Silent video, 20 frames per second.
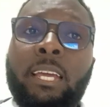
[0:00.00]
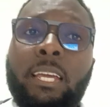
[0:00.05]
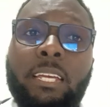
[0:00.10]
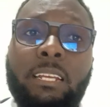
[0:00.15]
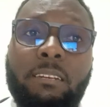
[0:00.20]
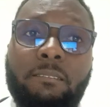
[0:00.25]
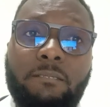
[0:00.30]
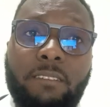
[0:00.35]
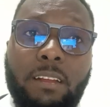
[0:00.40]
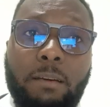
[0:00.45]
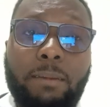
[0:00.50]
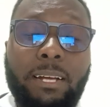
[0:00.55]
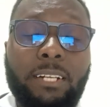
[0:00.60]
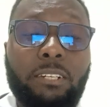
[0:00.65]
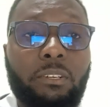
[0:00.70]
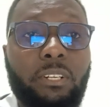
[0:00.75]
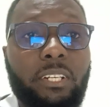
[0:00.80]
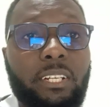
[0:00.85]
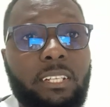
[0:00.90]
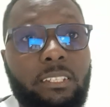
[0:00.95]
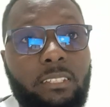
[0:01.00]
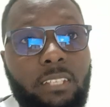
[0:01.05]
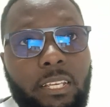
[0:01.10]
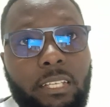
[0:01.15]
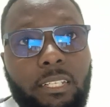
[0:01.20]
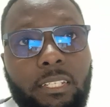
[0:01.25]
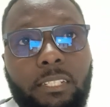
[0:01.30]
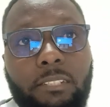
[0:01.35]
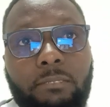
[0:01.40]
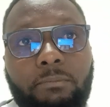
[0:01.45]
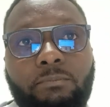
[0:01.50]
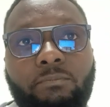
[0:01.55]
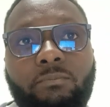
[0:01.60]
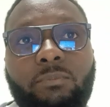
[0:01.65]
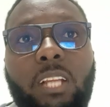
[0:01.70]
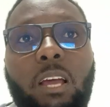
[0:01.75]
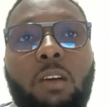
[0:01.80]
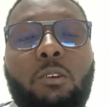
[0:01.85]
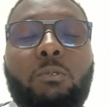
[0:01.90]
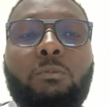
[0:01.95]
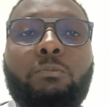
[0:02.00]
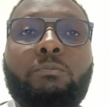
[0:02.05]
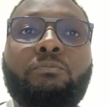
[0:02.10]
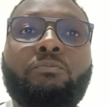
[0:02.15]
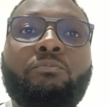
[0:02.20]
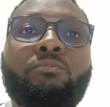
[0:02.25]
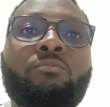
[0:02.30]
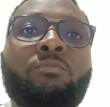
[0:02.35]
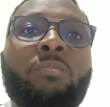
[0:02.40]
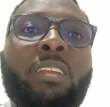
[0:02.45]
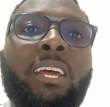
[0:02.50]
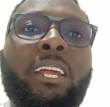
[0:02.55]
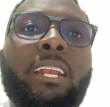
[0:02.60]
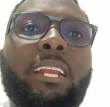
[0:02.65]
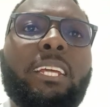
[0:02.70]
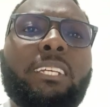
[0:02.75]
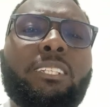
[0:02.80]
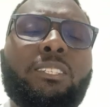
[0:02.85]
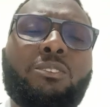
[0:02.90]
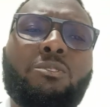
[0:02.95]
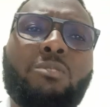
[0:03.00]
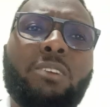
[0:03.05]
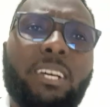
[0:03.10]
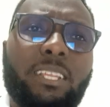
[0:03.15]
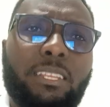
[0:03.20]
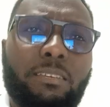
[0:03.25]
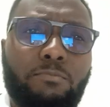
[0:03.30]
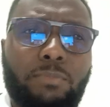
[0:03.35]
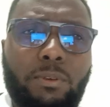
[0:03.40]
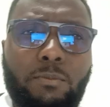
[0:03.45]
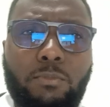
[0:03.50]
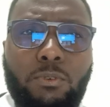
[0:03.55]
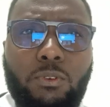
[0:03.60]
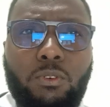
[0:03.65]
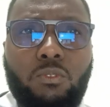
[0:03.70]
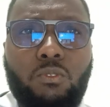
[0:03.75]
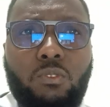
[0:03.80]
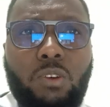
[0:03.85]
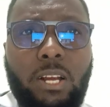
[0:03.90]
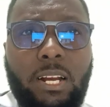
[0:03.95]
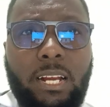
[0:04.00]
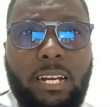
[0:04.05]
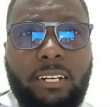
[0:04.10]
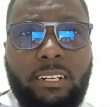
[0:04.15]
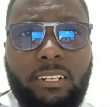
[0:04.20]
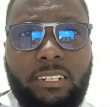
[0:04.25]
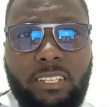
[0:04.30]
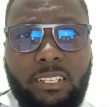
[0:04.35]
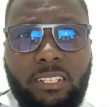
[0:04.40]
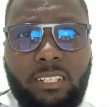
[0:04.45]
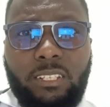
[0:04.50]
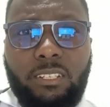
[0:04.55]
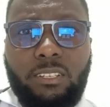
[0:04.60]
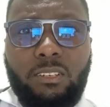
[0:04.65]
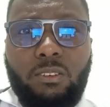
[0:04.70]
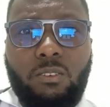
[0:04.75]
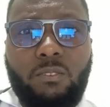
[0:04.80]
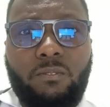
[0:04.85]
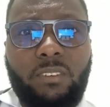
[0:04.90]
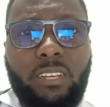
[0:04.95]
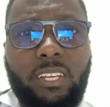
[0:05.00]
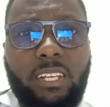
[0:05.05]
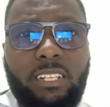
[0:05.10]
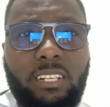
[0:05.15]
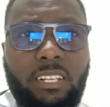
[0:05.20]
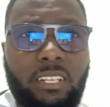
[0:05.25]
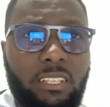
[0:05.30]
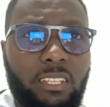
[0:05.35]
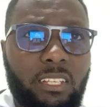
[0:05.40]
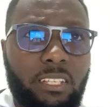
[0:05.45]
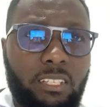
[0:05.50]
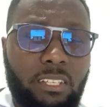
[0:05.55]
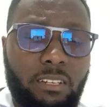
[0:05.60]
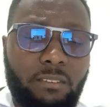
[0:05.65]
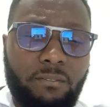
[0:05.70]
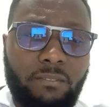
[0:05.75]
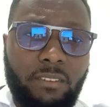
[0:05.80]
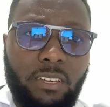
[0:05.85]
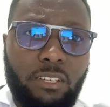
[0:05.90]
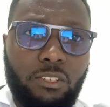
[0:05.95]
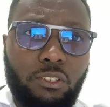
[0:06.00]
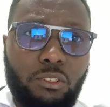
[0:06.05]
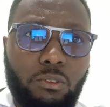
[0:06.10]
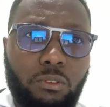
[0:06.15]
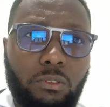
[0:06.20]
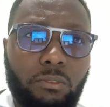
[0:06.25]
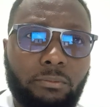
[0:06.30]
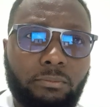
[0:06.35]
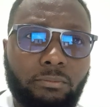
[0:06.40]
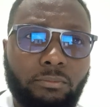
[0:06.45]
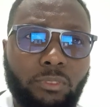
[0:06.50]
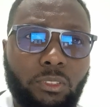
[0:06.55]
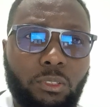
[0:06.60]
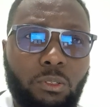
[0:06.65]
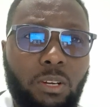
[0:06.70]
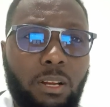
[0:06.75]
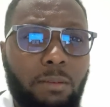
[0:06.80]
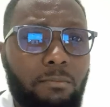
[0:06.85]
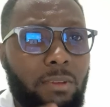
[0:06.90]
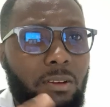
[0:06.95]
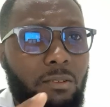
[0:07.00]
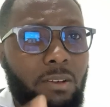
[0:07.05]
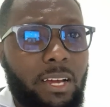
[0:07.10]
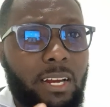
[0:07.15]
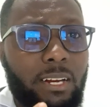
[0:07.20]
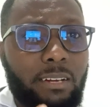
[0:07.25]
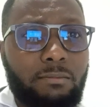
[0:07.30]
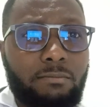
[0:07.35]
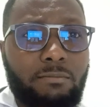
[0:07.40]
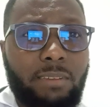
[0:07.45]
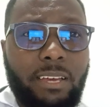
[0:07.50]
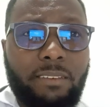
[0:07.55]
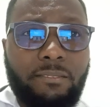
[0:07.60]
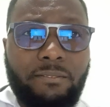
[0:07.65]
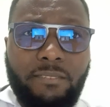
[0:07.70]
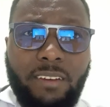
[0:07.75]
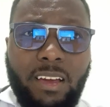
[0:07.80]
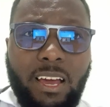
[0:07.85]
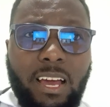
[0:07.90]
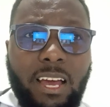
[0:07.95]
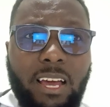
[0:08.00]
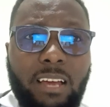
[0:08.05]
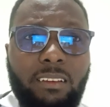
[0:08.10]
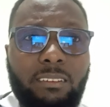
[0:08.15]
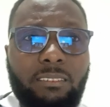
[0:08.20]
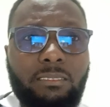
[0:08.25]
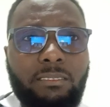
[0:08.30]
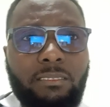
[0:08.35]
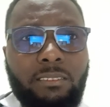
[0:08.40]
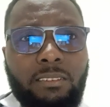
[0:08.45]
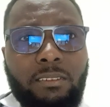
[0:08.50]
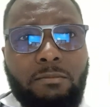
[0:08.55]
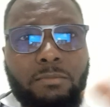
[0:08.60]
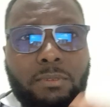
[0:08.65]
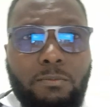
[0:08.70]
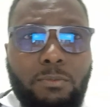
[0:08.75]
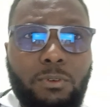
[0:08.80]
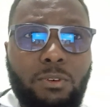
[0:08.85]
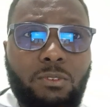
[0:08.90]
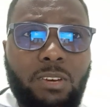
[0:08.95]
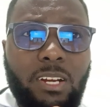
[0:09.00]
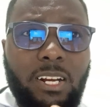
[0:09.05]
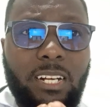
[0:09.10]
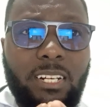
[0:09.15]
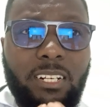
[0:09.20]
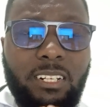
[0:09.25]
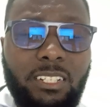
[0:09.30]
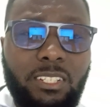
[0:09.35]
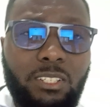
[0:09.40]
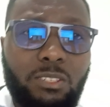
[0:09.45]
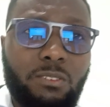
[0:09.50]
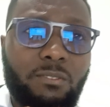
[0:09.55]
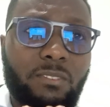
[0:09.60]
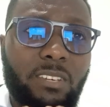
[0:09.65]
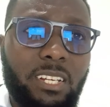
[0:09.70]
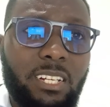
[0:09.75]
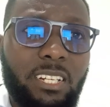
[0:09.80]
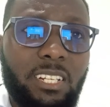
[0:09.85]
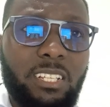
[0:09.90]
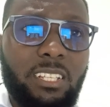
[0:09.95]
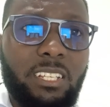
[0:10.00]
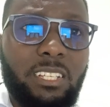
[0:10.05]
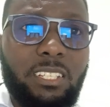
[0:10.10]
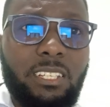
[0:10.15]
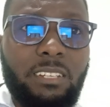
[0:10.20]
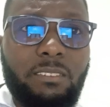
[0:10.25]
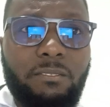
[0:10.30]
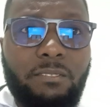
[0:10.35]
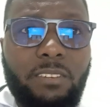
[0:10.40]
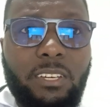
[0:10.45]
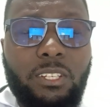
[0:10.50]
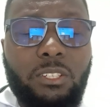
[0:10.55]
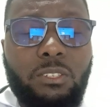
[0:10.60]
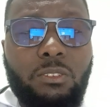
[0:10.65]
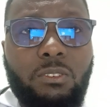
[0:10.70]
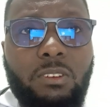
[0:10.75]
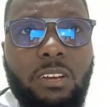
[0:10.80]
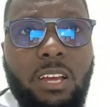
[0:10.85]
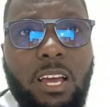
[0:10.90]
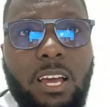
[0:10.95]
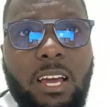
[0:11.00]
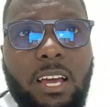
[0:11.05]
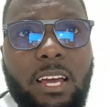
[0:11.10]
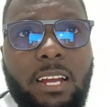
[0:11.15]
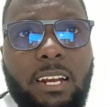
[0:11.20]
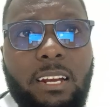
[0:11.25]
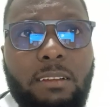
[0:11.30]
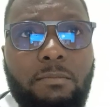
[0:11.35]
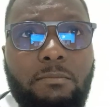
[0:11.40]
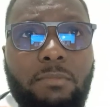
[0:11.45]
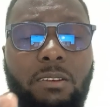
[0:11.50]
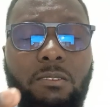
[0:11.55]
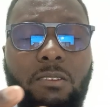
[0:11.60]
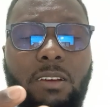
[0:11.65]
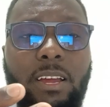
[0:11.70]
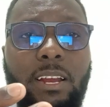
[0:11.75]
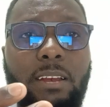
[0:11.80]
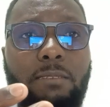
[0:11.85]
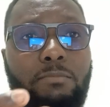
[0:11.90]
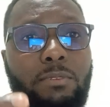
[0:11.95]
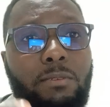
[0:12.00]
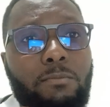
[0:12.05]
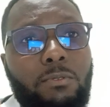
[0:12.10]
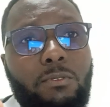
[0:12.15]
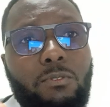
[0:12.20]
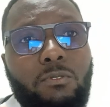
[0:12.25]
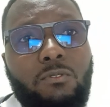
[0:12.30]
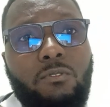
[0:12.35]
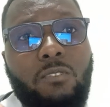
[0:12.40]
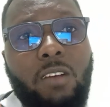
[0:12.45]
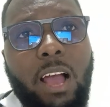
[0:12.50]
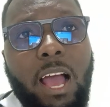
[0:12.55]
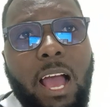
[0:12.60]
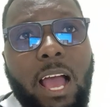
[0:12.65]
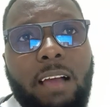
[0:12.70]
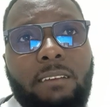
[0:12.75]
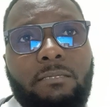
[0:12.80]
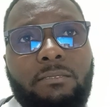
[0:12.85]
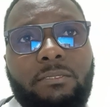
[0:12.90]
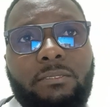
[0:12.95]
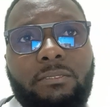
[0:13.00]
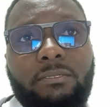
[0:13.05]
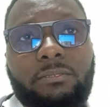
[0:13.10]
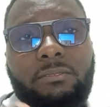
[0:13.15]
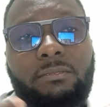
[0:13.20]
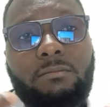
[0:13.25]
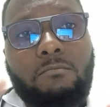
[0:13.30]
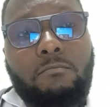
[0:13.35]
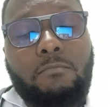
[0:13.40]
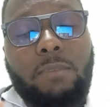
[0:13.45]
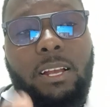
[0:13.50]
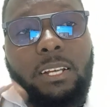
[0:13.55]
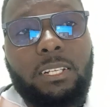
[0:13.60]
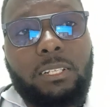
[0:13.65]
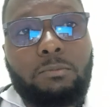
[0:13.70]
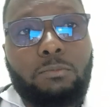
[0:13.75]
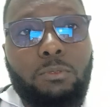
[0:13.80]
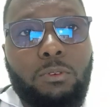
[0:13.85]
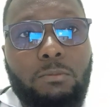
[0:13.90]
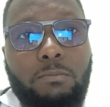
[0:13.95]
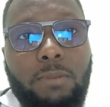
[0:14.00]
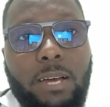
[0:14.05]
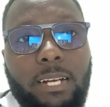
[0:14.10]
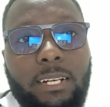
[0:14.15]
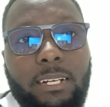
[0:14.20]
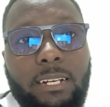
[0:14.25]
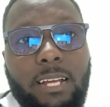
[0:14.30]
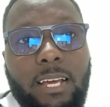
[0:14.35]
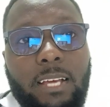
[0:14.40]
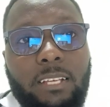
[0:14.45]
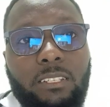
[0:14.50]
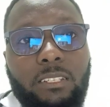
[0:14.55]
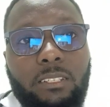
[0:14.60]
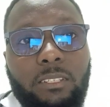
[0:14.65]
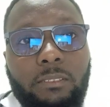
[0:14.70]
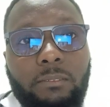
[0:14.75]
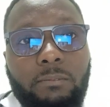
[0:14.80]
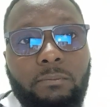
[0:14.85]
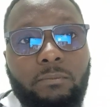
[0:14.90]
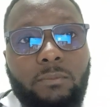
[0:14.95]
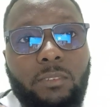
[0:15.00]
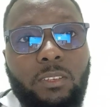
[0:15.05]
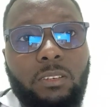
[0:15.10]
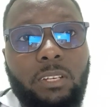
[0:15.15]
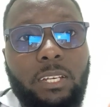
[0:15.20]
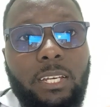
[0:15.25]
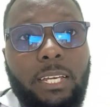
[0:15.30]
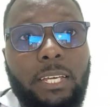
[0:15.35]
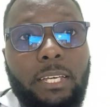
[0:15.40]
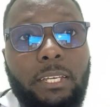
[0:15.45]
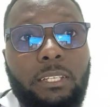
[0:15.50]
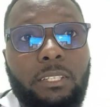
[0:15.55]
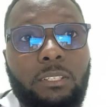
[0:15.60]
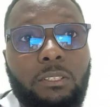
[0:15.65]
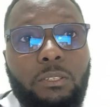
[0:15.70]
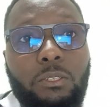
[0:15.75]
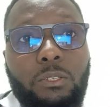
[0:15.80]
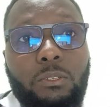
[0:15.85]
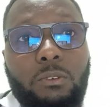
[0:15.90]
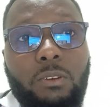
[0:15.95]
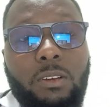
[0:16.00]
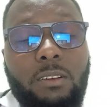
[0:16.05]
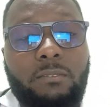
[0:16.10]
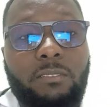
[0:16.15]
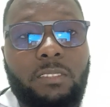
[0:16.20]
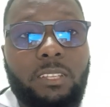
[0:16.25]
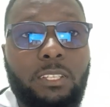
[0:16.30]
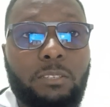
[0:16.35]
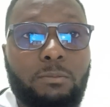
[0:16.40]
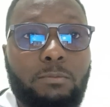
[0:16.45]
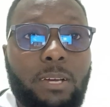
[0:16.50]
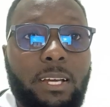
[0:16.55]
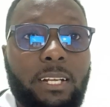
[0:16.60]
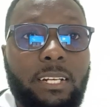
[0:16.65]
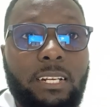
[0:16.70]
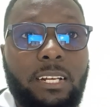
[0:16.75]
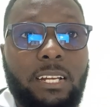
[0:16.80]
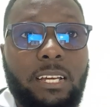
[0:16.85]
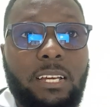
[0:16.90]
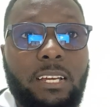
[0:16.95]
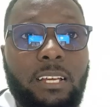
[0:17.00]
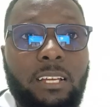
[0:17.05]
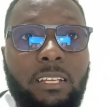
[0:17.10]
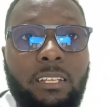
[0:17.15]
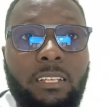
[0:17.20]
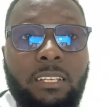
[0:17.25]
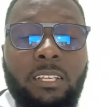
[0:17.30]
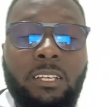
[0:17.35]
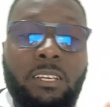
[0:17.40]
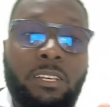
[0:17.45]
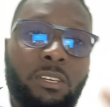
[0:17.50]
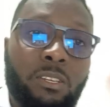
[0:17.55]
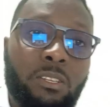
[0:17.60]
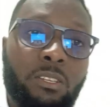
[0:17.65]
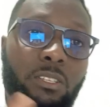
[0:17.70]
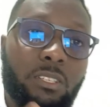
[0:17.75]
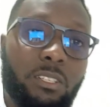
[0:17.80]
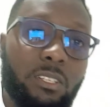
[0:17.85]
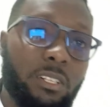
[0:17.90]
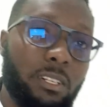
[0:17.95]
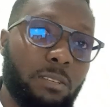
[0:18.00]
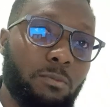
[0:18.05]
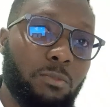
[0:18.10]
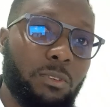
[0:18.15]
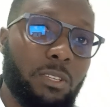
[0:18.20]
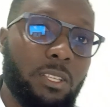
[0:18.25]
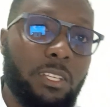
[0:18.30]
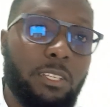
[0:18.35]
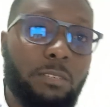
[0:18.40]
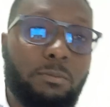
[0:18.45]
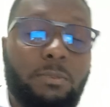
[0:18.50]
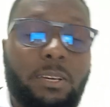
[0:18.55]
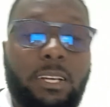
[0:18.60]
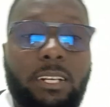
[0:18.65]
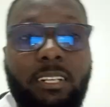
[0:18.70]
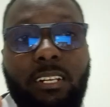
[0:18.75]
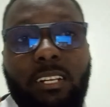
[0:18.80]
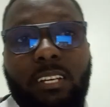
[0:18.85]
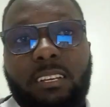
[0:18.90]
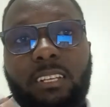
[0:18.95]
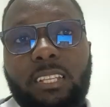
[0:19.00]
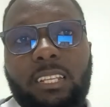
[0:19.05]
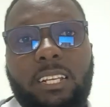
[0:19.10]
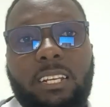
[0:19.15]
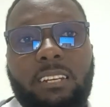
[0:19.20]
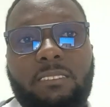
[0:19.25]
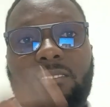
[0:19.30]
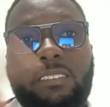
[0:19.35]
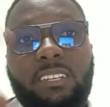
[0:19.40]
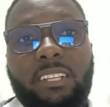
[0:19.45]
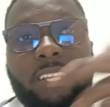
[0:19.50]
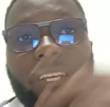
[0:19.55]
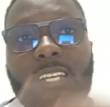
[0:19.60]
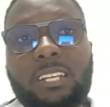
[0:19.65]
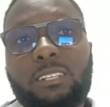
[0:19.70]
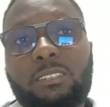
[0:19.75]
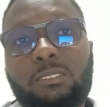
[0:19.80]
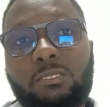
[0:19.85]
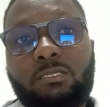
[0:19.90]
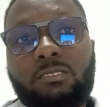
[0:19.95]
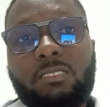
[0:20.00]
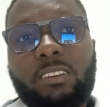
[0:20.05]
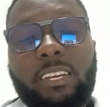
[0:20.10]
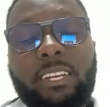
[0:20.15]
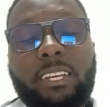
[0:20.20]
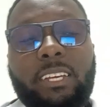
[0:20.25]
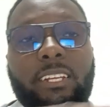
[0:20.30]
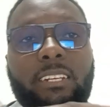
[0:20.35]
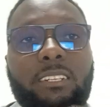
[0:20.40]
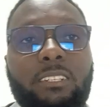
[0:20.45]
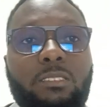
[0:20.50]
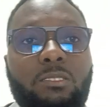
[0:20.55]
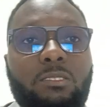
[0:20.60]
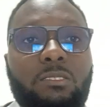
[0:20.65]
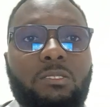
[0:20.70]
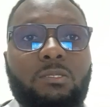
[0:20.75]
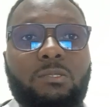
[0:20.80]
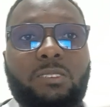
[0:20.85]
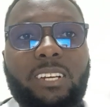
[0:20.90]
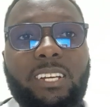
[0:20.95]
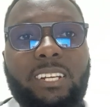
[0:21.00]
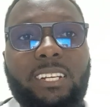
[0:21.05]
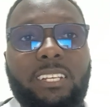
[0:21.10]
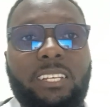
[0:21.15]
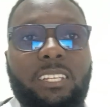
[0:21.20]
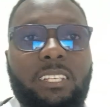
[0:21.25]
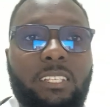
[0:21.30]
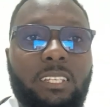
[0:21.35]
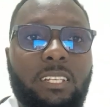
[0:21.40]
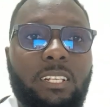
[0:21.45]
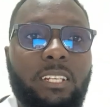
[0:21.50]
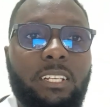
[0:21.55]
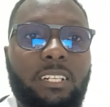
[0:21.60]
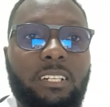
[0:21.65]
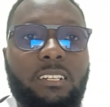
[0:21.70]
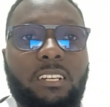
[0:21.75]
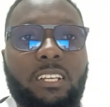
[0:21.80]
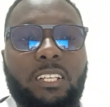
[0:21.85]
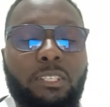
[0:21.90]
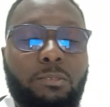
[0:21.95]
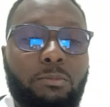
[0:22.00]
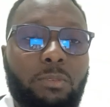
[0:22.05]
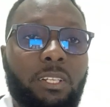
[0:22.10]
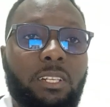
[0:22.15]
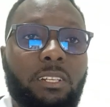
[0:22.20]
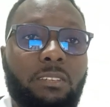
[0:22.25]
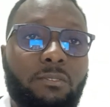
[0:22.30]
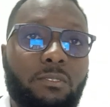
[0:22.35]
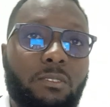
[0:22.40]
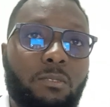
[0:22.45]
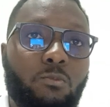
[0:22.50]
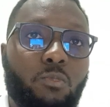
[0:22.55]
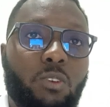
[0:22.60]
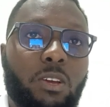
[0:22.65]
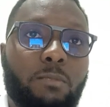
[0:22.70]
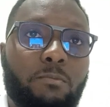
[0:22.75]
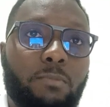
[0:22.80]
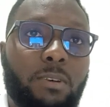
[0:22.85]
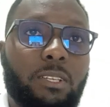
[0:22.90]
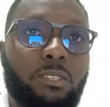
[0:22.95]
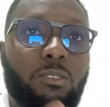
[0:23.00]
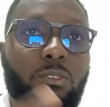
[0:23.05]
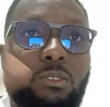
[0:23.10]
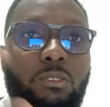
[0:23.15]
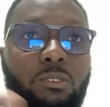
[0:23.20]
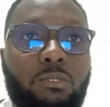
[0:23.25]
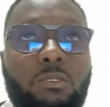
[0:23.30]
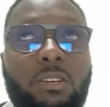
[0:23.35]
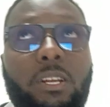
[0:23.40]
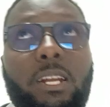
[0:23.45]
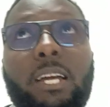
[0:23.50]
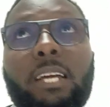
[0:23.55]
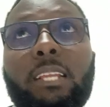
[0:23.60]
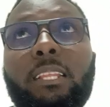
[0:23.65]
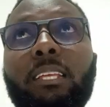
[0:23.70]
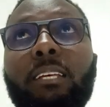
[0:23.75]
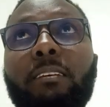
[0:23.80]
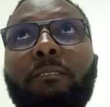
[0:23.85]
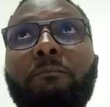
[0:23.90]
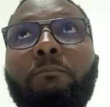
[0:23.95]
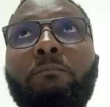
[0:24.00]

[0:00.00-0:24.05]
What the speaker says: inflammatory disease. Now, let's look at the people who are at risk of getting this infection. So number one, by far, people who are at risk of getting this infection are, number one, people who have multiple partners. Okay, so you have this partner, sleep with this partner, then after that you go ahead. So you can easily transmit it from one person to another.